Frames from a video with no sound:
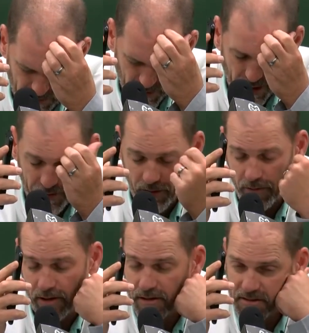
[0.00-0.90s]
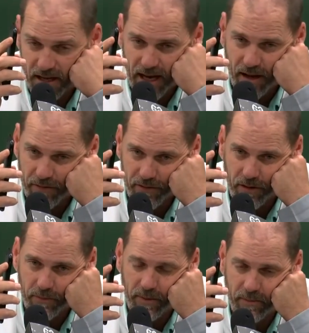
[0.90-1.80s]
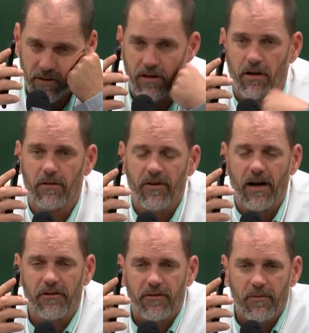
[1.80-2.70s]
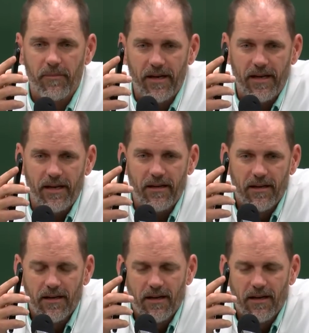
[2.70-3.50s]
people I know are in the South, so people that are going to vouch for me,